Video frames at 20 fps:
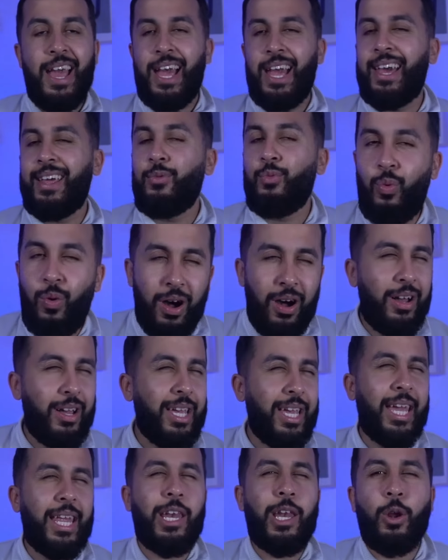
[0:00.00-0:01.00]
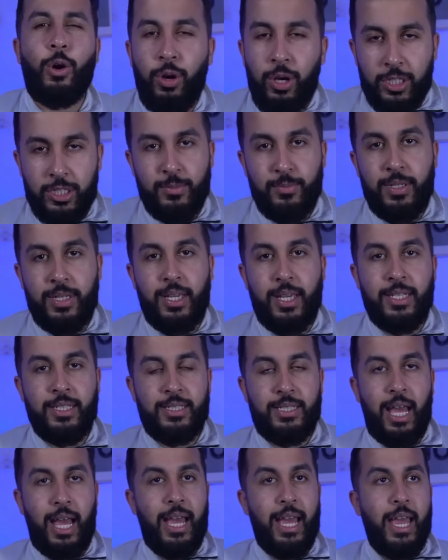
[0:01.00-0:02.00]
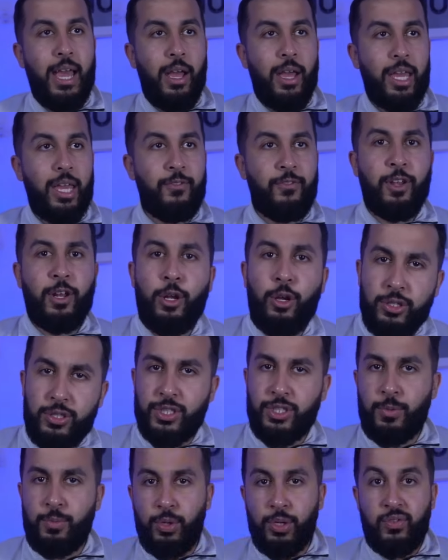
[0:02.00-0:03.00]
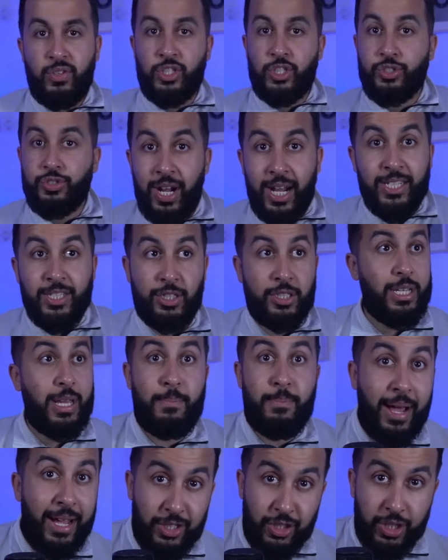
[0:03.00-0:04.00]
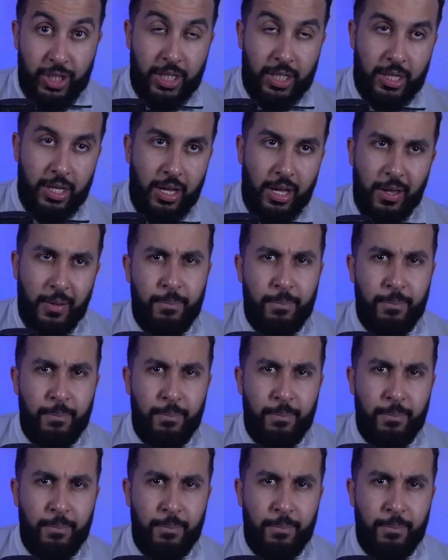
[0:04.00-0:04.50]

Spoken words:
And what annoys me is that if he loses the ball, if he tries to do a magic,